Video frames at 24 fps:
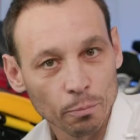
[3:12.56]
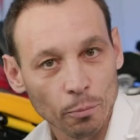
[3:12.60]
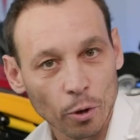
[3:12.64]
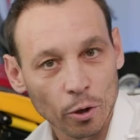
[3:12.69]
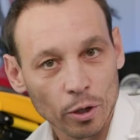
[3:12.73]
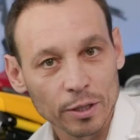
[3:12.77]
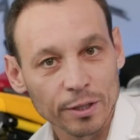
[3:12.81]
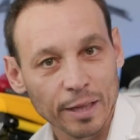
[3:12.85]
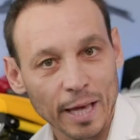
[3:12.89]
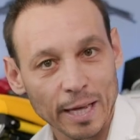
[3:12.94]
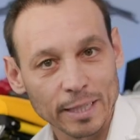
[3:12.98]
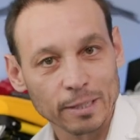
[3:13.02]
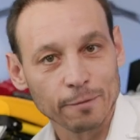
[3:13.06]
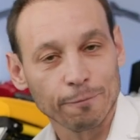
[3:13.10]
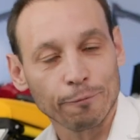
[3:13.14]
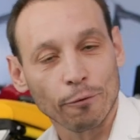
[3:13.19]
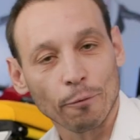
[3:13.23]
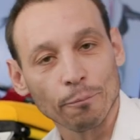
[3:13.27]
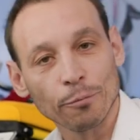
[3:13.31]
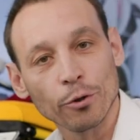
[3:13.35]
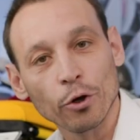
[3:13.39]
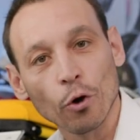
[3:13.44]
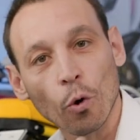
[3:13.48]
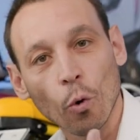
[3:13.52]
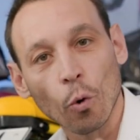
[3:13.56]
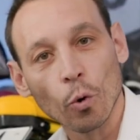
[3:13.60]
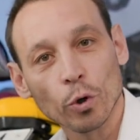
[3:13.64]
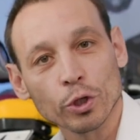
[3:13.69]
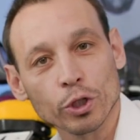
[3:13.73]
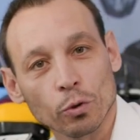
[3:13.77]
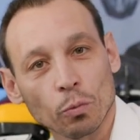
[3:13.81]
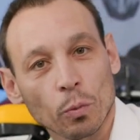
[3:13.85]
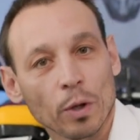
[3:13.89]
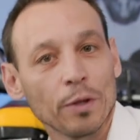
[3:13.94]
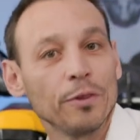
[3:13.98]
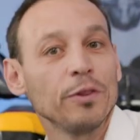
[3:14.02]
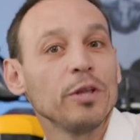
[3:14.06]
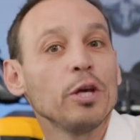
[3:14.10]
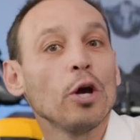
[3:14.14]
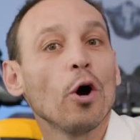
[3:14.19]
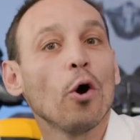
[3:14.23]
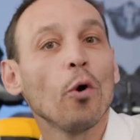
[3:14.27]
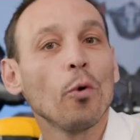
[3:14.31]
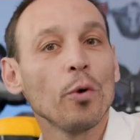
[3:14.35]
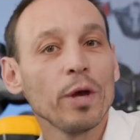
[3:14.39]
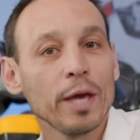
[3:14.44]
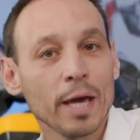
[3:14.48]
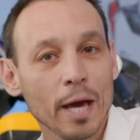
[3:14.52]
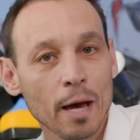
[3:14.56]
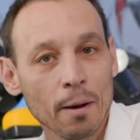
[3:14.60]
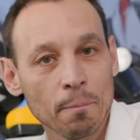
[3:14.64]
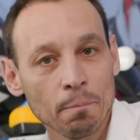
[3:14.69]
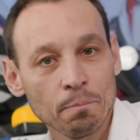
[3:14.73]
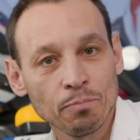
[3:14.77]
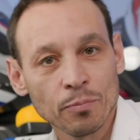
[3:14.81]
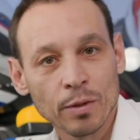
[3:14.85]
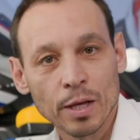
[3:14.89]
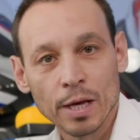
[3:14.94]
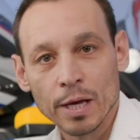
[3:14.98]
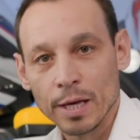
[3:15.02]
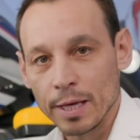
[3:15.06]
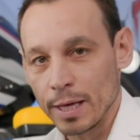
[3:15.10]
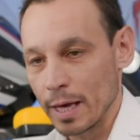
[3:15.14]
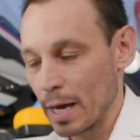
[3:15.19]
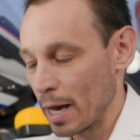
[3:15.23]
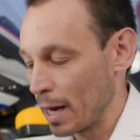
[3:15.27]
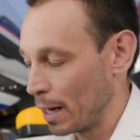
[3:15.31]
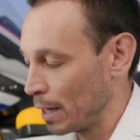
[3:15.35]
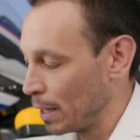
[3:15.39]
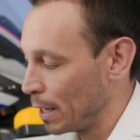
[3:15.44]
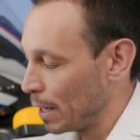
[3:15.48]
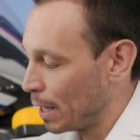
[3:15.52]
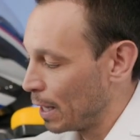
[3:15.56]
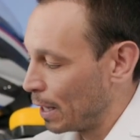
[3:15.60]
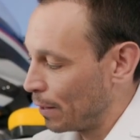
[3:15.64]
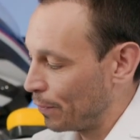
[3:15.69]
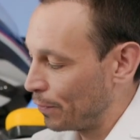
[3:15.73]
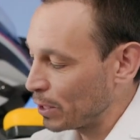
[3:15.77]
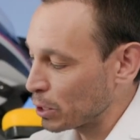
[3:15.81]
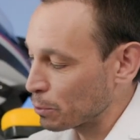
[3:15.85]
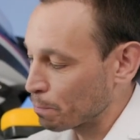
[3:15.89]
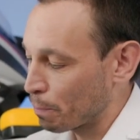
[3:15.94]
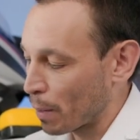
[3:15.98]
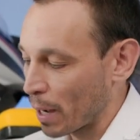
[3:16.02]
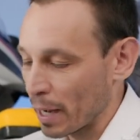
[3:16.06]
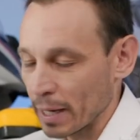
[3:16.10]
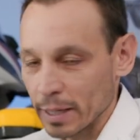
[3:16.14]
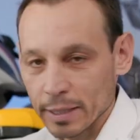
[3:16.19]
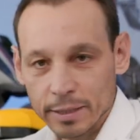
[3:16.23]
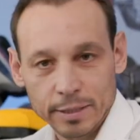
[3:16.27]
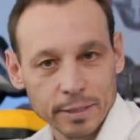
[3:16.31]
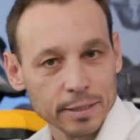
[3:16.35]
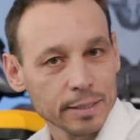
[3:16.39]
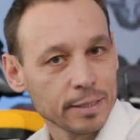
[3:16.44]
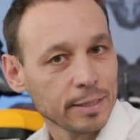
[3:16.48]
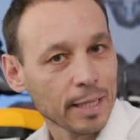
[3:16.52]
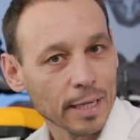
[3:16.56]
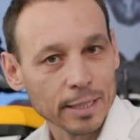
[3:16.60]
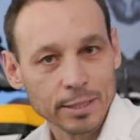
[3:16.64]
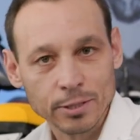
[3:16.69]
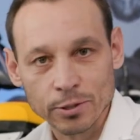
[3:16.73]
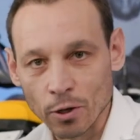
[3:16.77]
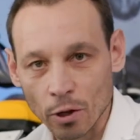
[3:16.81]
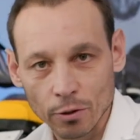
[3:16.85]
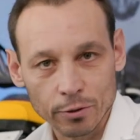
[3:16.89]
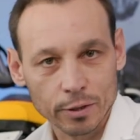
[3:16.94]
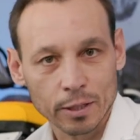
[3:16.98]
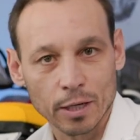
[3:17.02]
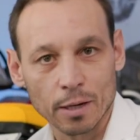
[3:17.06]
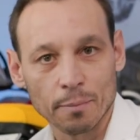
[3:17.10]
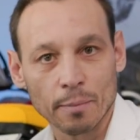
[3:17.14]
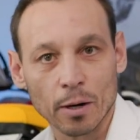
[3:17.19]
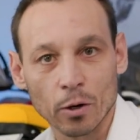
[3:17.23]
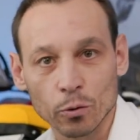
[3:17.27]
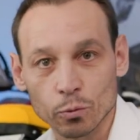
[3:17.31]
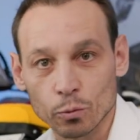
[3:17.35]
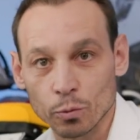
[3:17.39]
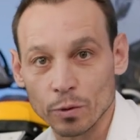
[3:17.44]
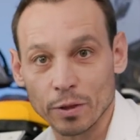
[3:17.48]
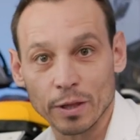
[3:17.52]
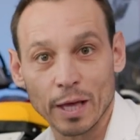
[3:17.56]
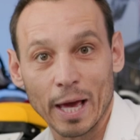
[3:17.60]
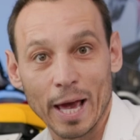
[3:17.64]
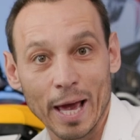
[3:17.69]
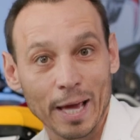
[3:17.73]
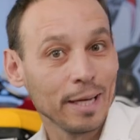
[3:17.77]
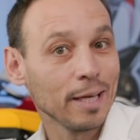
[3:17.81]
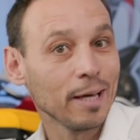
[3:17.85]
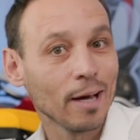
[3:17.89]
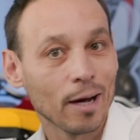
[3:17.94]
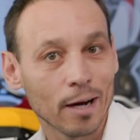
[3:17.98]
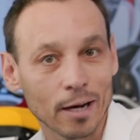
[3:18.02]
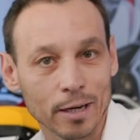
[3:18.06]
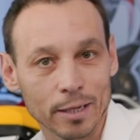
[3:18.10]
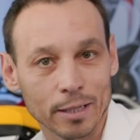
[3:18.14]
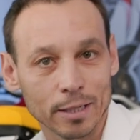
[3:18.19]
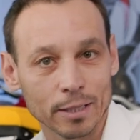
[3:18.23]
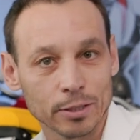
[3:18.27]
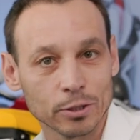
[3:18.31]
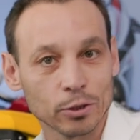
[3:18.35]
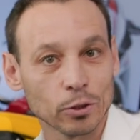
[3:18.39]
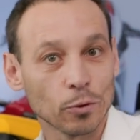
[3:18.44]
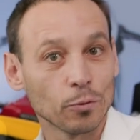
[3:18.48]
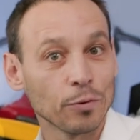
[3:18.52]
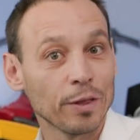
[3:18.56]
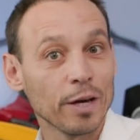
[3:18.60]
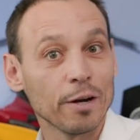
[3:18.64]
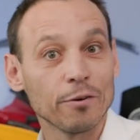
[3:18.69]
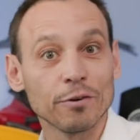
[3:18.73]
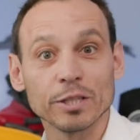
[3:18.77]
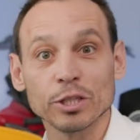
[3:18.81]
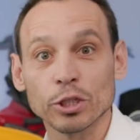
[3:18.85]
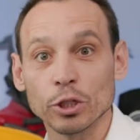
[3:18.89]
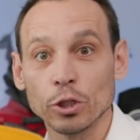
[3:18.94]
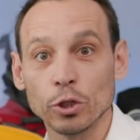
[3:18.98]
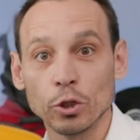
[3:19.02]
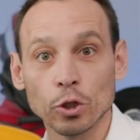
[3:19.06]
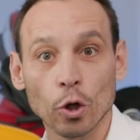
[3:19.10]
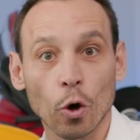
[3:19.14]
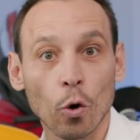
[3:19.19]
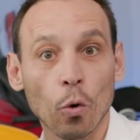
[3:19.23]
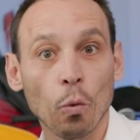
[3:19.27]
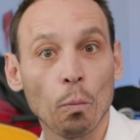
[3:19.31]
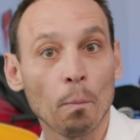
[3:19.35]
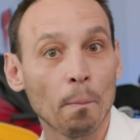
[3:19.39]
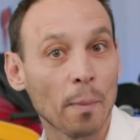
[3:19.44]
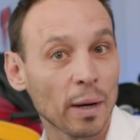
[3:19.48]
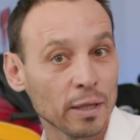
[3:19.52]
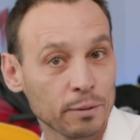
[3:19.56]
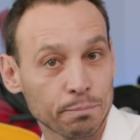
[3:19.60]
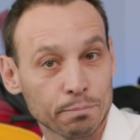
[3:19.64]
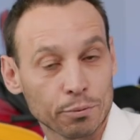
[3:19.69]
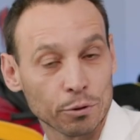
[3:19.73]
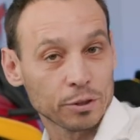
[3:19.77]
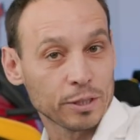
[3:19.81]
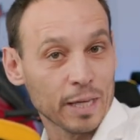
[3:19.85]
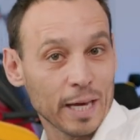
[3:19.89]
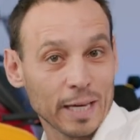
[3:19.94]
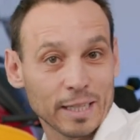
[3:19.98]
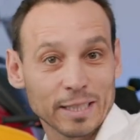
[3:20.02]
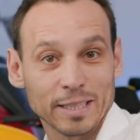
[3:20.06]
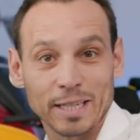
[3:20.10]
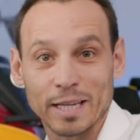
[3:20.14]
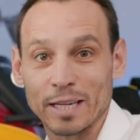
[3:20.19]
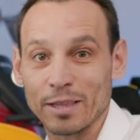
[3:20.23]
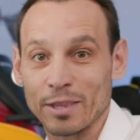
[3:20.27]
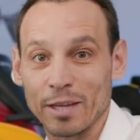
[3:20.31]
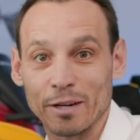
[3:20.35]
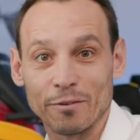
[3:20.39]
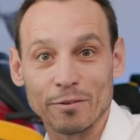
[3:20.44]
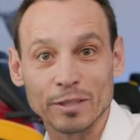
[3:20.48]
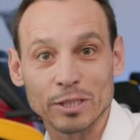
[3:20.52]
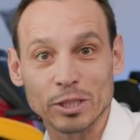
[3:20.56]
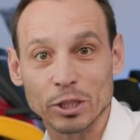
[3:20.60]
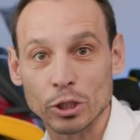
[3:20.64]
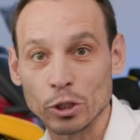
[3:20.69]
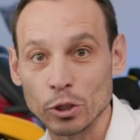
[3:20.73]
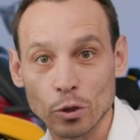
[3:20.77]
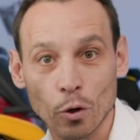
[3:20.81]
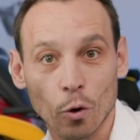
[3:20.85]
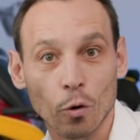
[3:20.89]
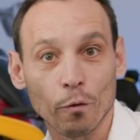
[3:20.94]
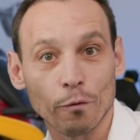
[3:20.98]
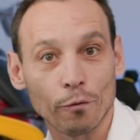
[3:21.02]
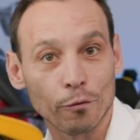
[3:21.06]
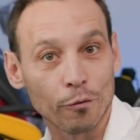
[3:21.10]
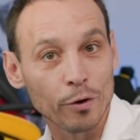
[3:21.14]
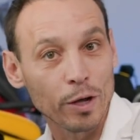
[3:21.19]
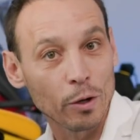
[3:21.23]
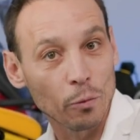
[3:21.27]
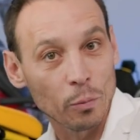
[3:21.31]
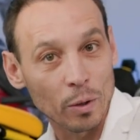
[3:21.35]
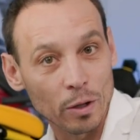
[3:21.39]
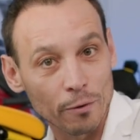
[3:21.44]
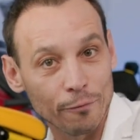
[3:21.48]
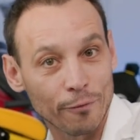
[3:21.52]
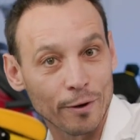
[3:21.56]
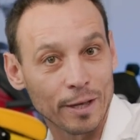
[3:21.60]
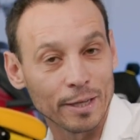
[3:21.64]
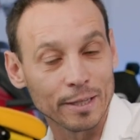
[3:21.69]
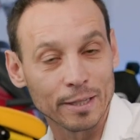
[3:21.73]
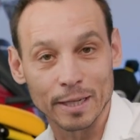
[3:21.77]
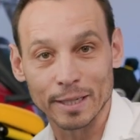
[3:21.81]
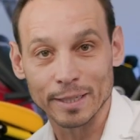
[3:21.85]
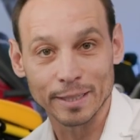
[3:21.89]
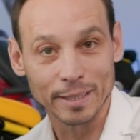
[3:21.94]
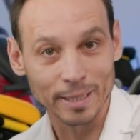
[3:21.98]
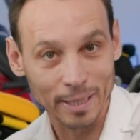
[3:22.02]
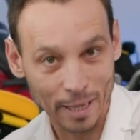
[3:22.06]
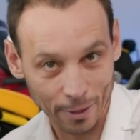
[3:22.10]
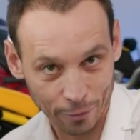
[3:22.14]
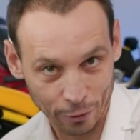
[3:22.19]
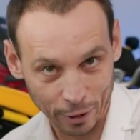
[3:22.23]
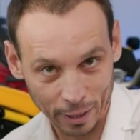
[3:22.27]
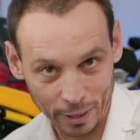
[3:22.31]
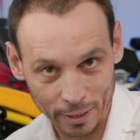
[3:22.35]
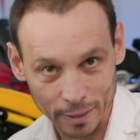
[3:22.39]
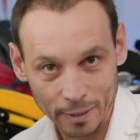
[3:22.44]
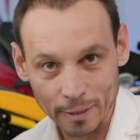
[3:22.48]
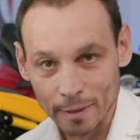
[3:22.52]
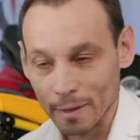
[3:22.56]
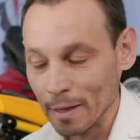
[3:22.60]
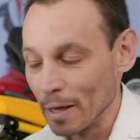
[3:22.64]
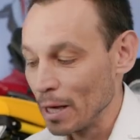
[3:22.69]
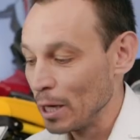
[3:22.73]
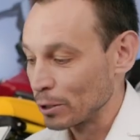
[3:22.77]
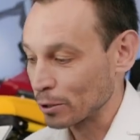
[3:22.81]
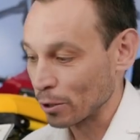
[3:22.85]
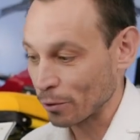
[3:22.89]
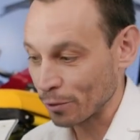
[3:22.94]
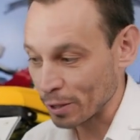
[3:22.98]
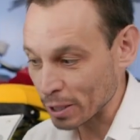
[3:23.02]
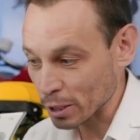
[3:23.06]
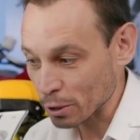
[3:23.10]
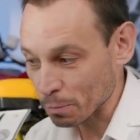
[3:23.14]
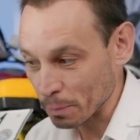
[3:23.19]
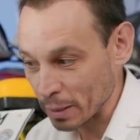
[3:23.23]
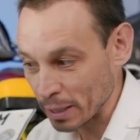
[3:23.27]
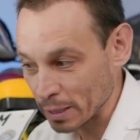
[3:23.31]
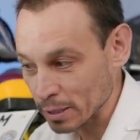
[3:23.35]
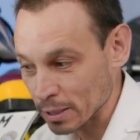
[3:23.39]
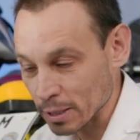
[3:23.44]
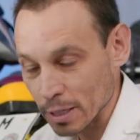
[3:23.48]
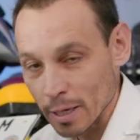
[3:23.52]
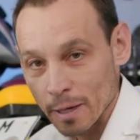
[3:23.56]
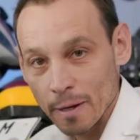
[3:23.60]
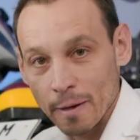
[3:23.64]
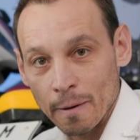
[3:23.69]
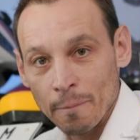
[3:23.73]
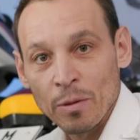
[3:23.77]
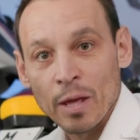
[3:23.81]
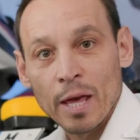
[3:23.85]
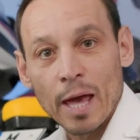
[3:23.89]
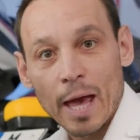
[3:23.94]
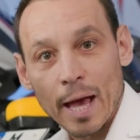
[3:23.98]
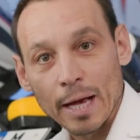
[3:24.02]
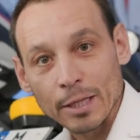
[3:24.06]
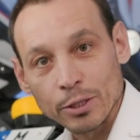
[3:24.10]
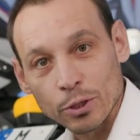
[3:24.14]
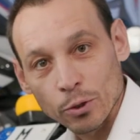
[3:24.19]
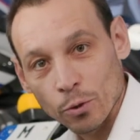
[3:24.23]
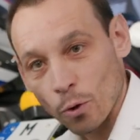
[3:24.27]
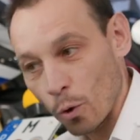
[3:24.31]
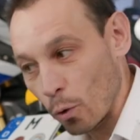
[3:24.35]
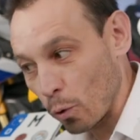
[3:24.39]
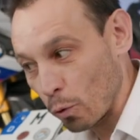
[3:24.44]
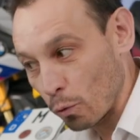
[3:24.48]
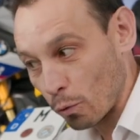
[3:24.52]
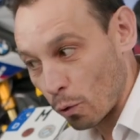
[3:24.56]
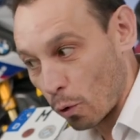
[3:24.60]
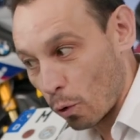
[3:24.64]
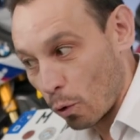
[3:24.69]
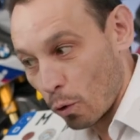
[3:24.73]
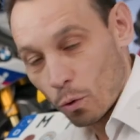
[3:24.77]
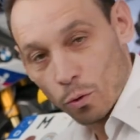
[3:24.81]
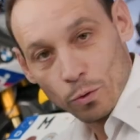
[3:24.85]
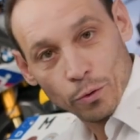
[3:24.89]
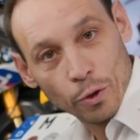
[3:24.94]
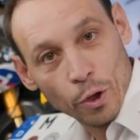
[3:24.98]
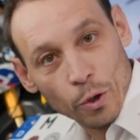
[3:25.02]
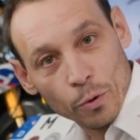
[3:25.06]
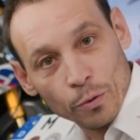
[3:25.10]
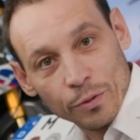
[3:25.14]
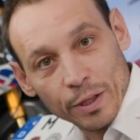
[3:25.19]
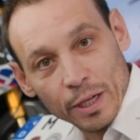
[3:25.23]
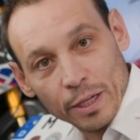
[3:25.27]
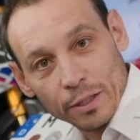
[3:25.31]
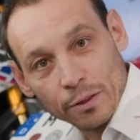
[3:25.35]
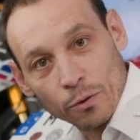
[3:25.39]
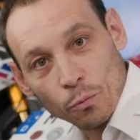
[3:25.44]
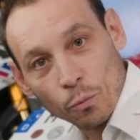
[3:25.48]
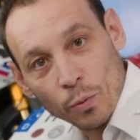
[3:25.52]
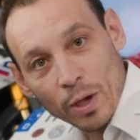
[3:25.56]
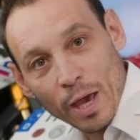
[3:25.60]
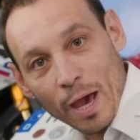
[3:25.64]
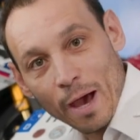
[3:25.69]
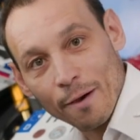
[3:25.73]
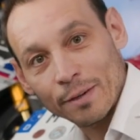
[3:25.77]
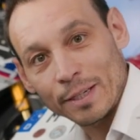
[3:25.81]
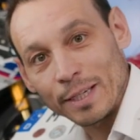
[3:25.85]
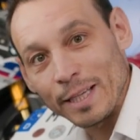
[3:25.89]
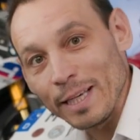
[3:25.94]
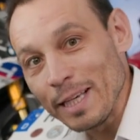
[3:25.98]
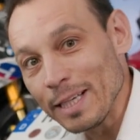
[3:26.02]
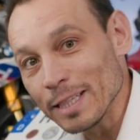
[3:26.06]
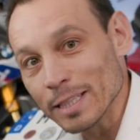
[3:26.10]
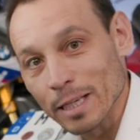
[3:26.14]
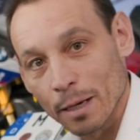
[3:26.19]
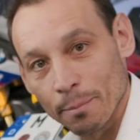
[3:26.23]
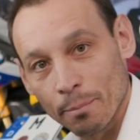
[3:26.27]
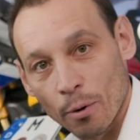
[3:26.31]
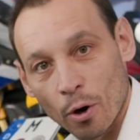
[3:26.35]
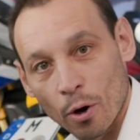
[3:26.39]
model, that from the origin one, the OEM, this bike does not come out with any hugger. So there is no mud protector, there is no rear wheel fender, nothing. So this means, as you all know, that we have an ESA